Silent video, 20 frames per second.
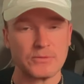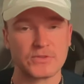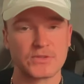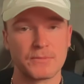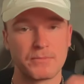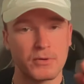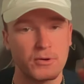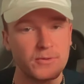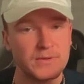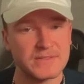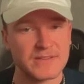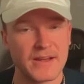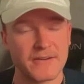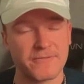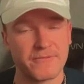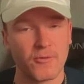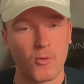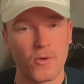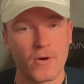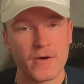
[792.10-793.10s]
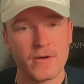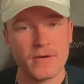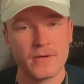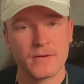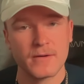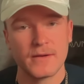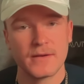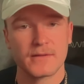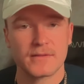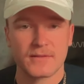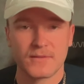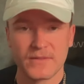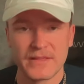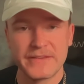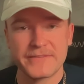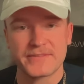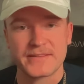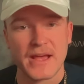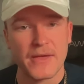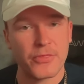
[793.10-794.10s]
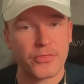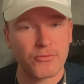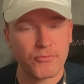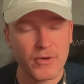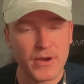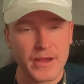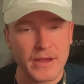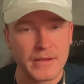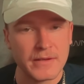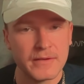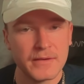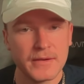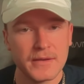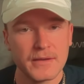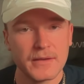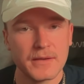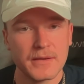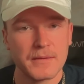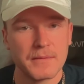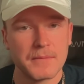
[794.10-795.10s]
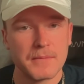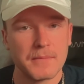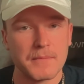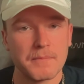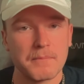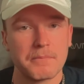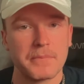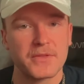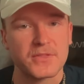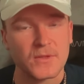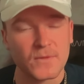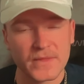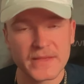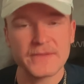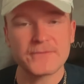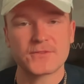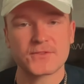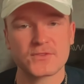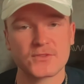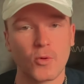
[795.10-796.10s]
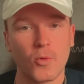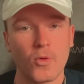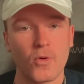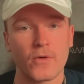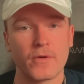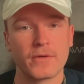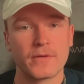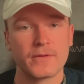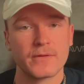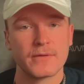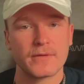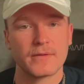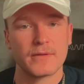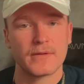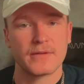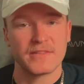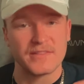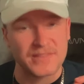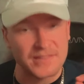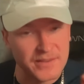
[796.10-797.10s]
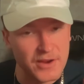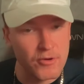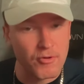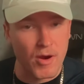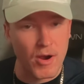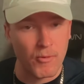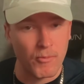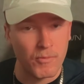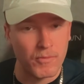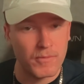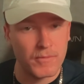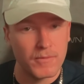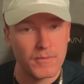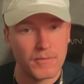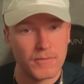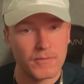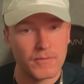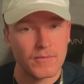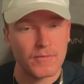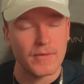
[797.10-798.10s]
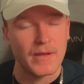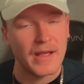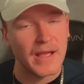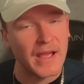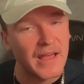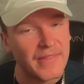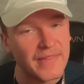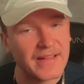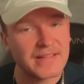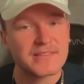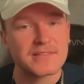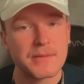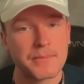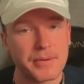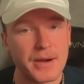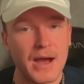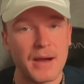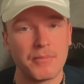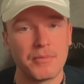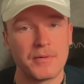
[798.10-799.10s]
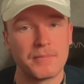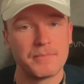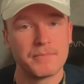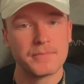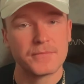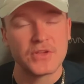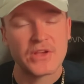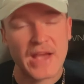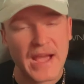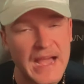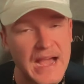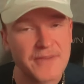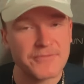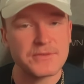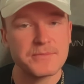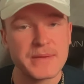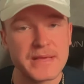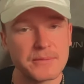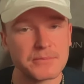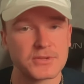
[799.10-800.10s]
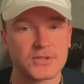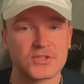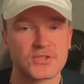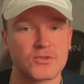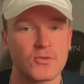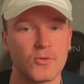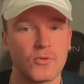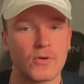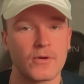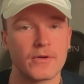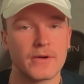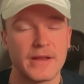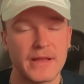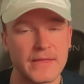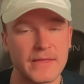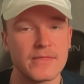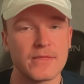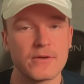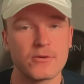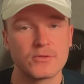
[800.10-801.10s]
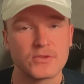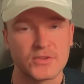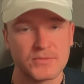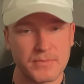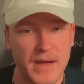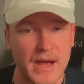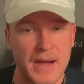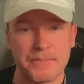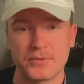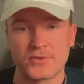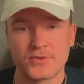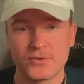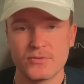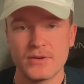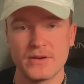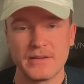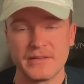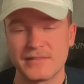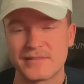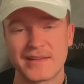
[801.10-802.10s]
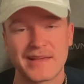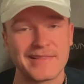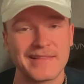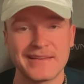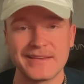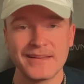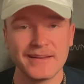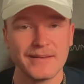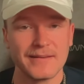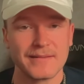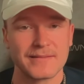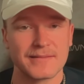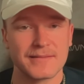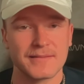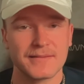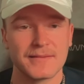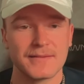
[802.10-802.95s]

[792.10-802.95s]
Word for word: The Bruins had four, the Leafs had three, but the Leafs scored zero, and that's the problem. You have to be able to score in those opportunities, and they didn't.